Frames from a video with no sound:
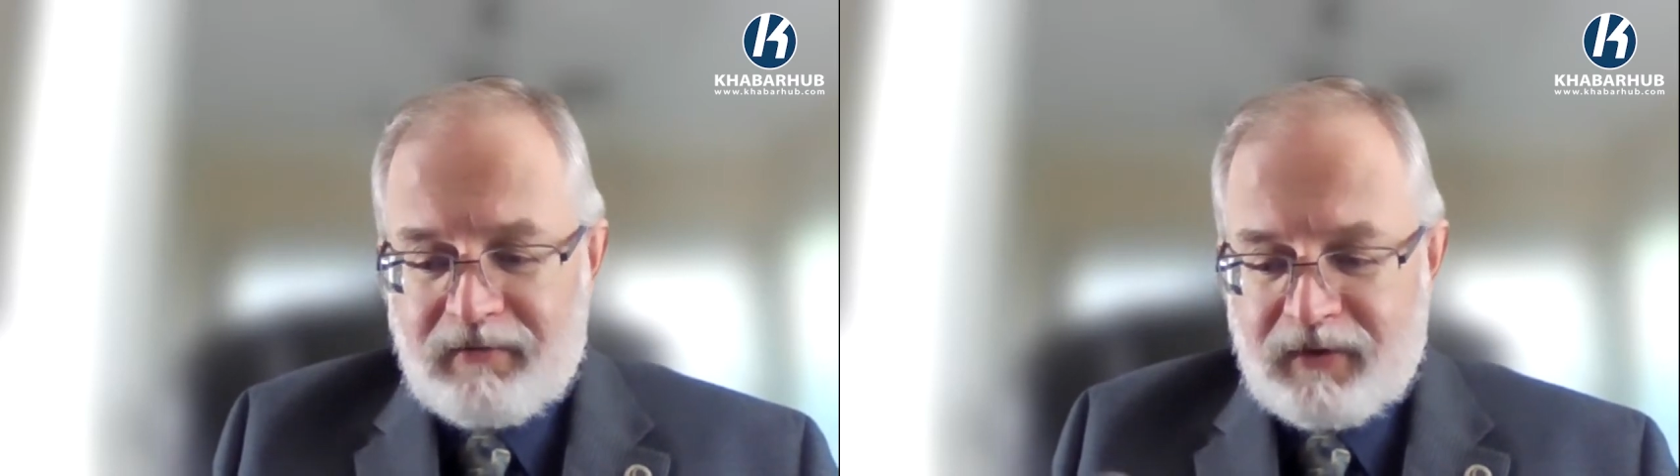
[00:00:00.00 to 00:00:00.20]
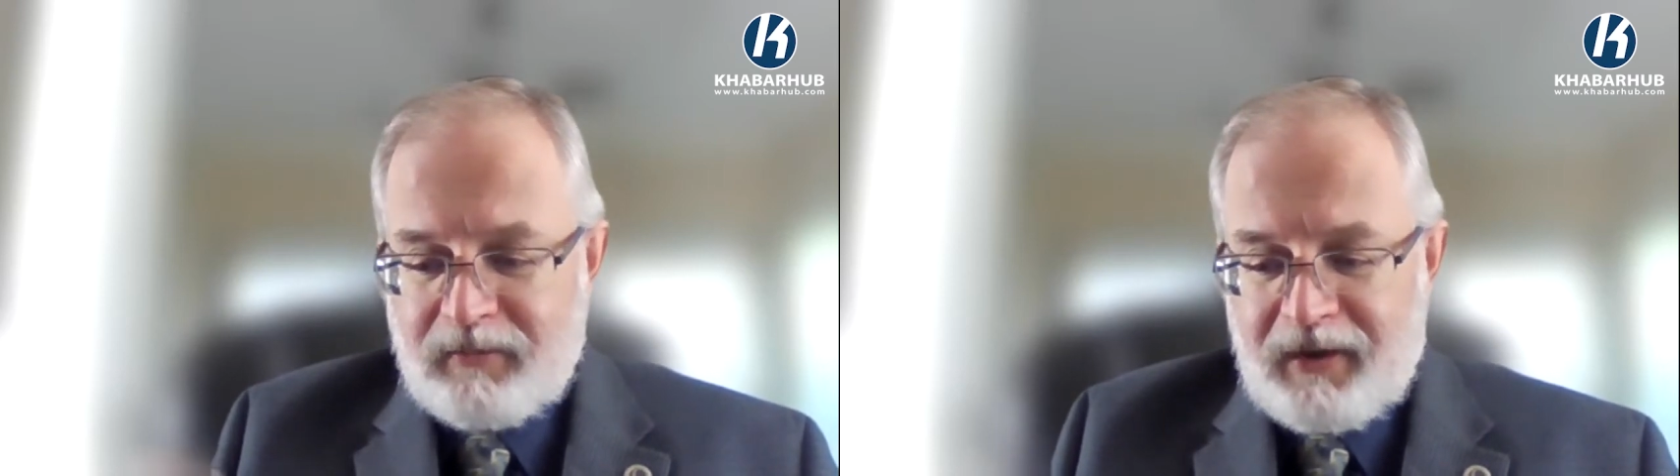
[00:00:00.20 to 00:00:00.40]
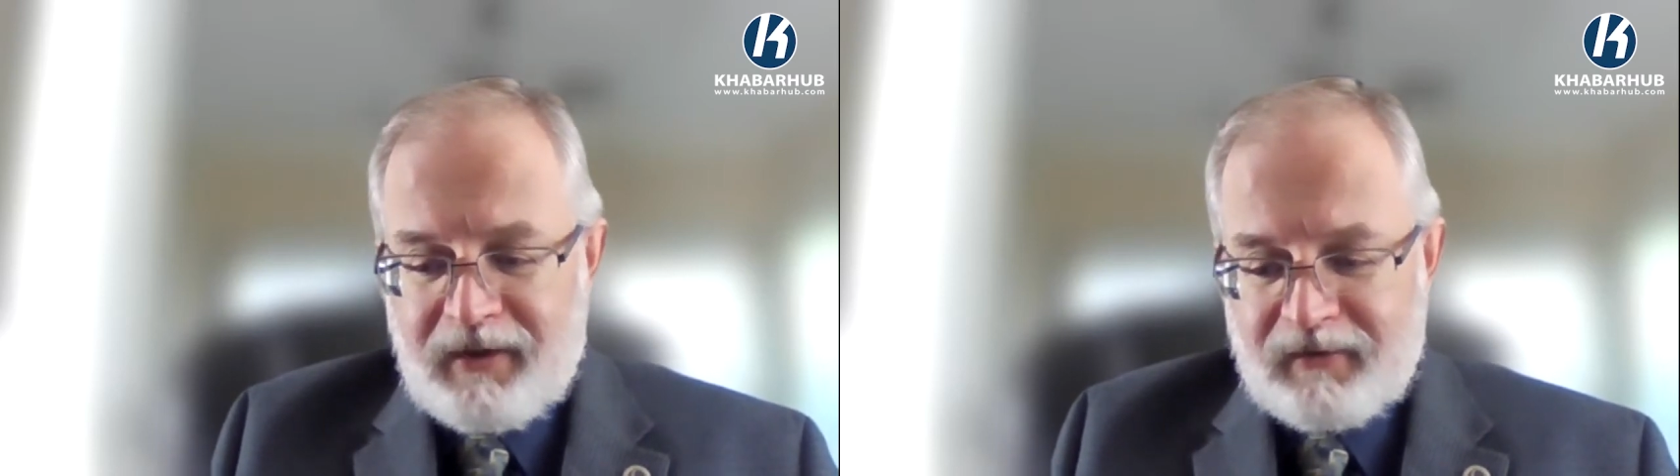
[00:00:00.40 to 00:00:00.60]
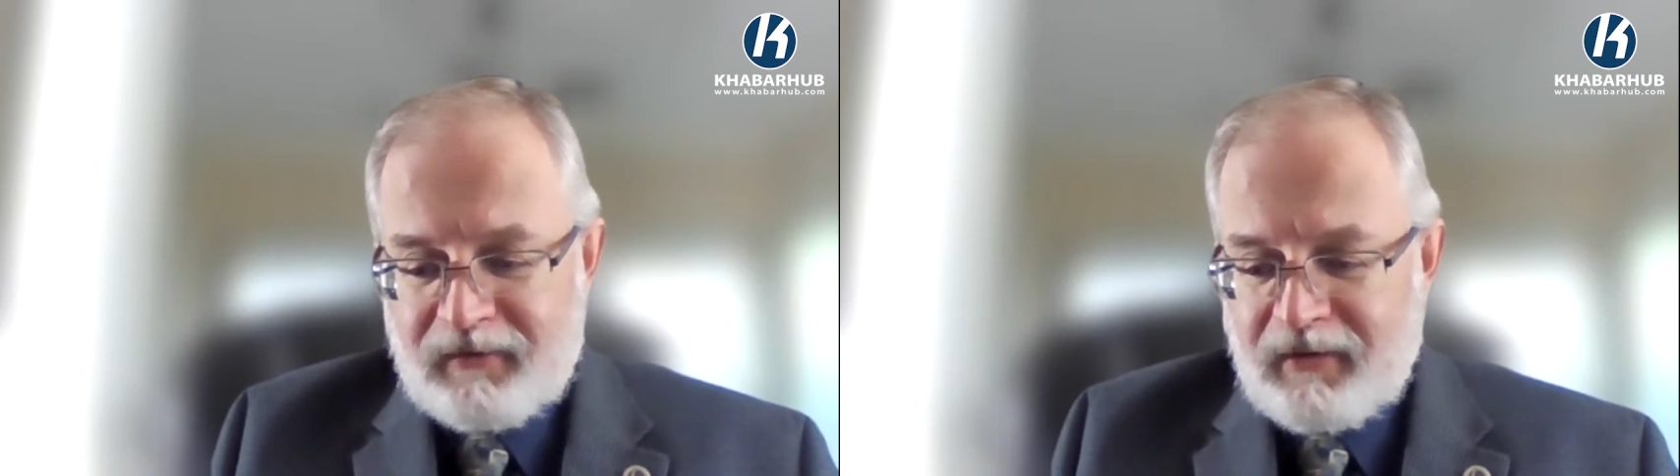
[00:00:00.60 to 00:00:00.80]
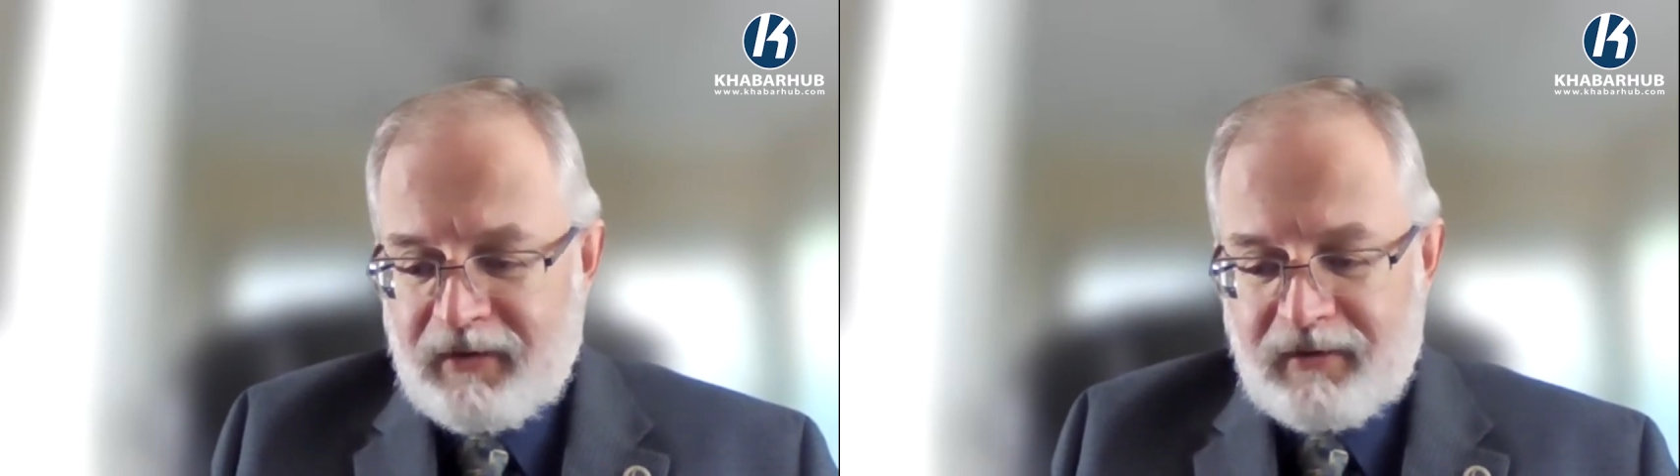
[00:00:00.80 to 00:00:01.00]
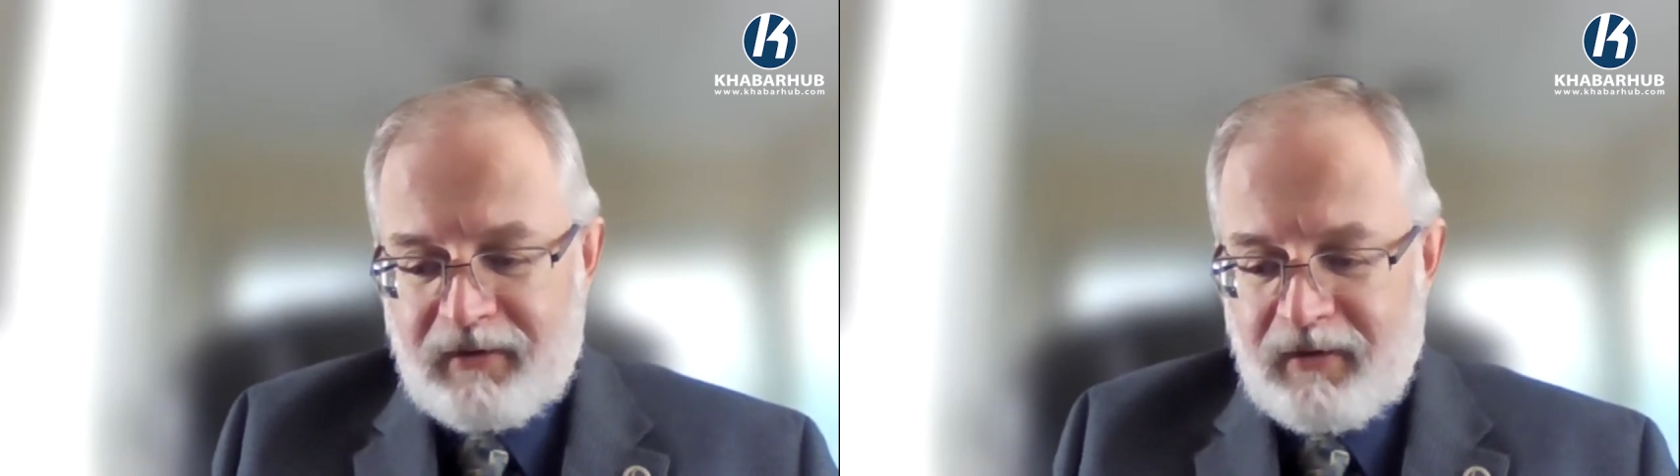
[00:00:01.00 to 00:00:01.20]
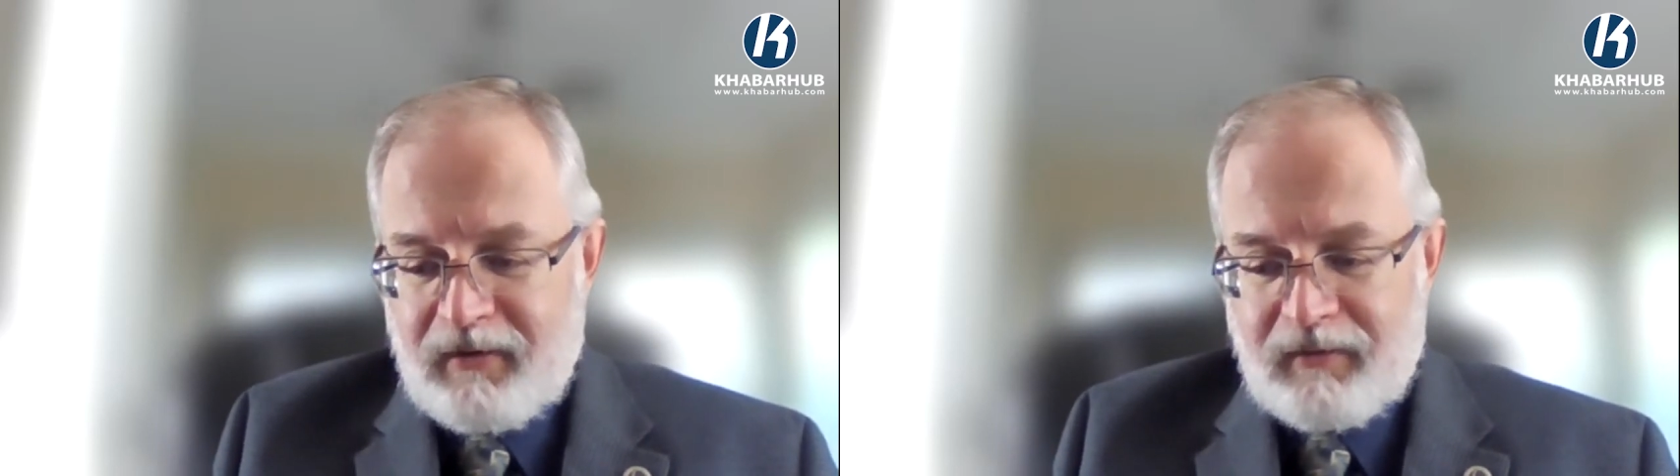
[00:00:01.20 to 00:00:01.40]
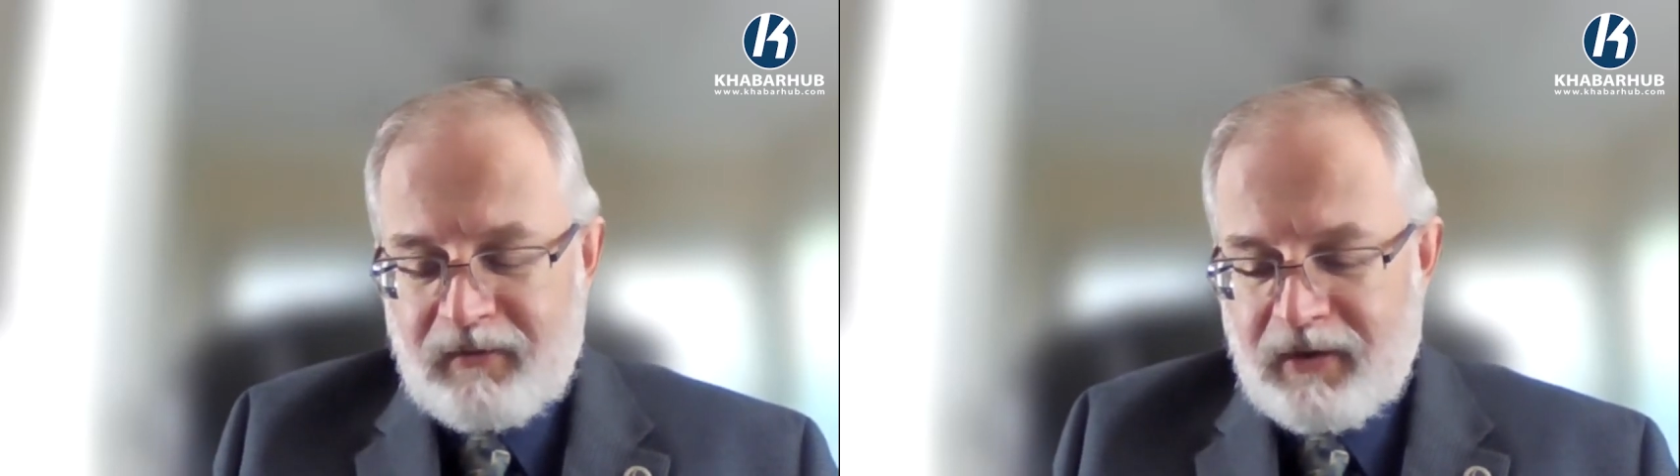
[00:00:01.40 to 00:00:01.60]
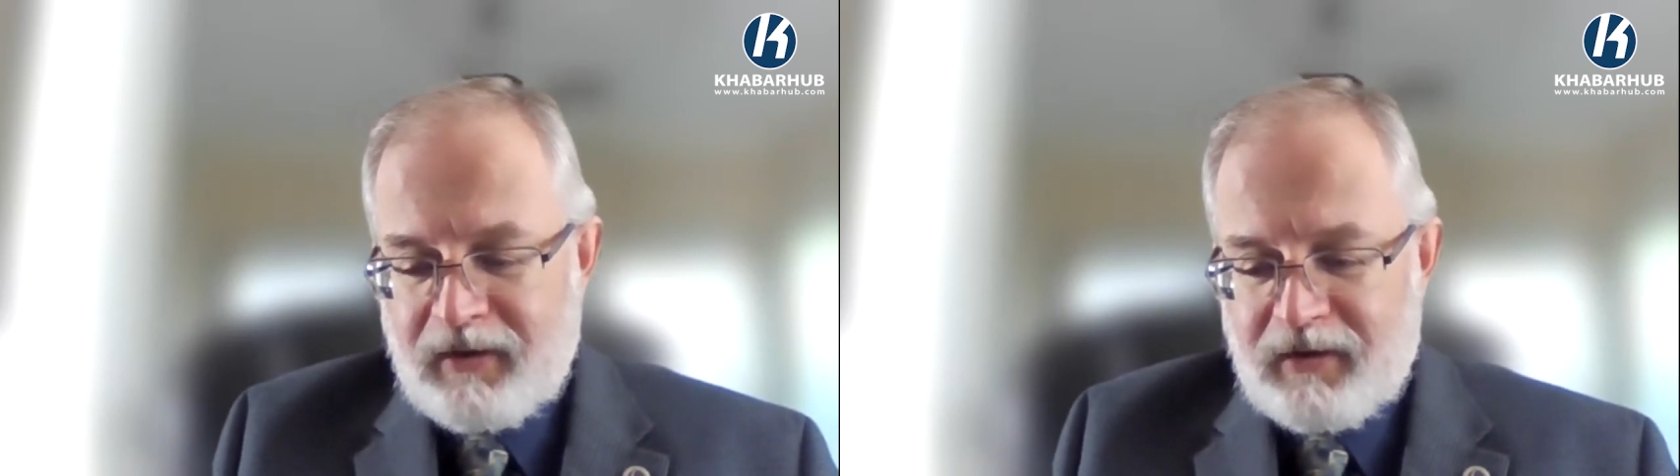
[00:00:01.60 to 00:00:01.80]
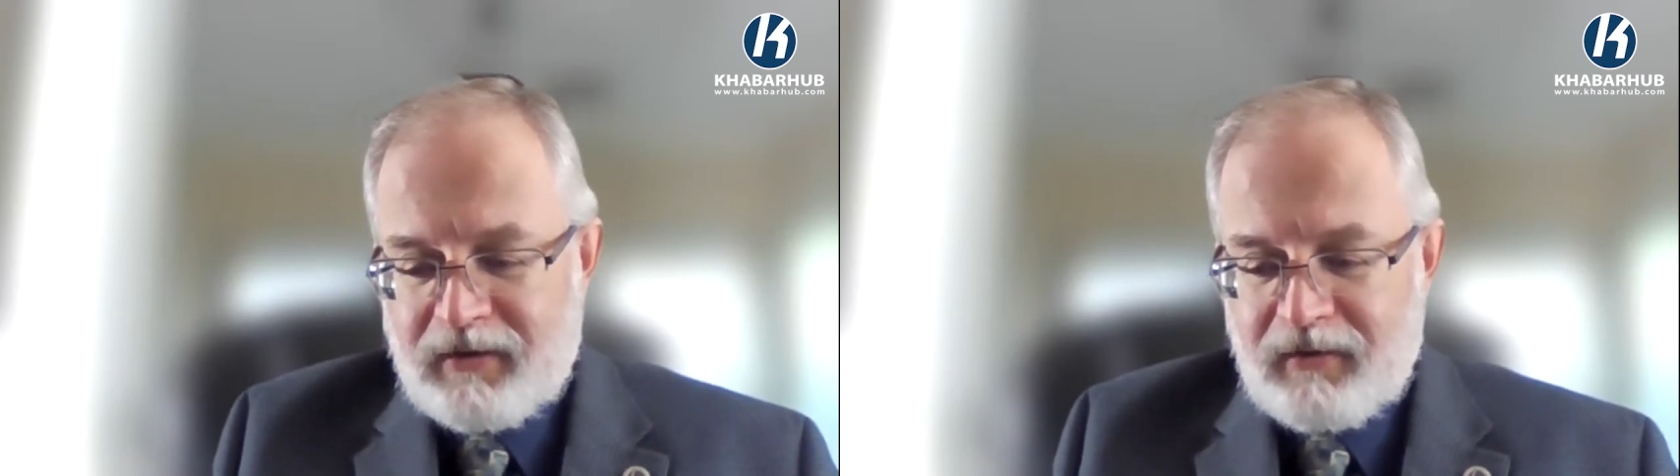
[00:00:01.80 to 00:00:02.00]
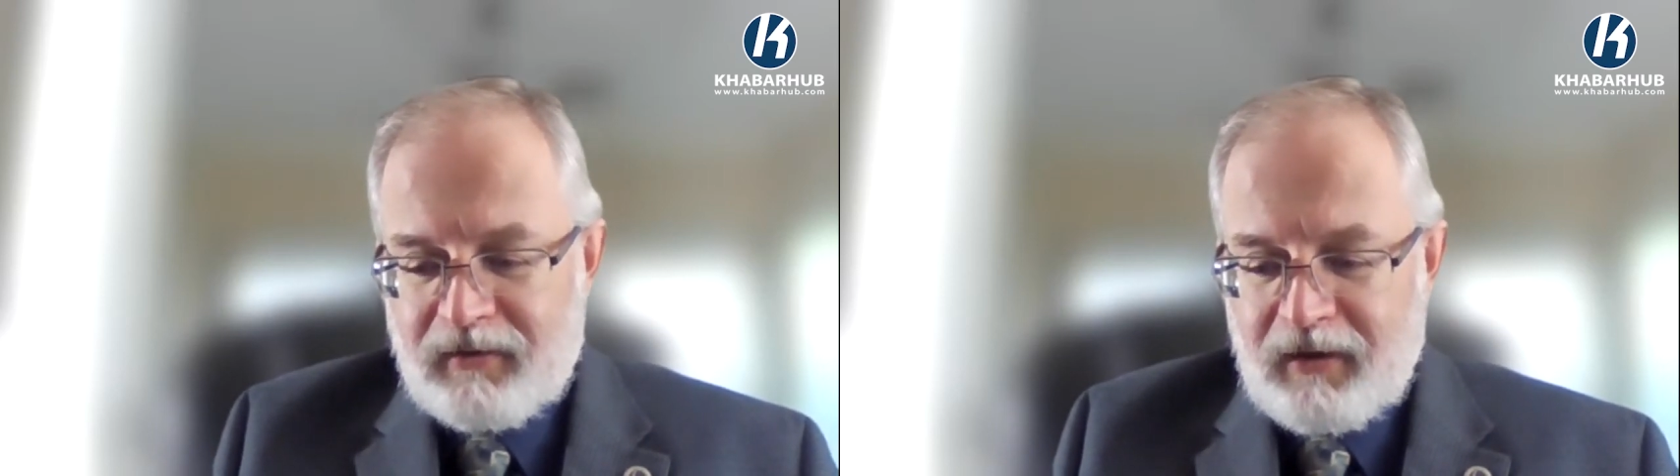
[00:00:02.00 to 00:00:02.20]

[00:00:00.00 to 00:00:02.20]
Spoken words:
Japan's got issues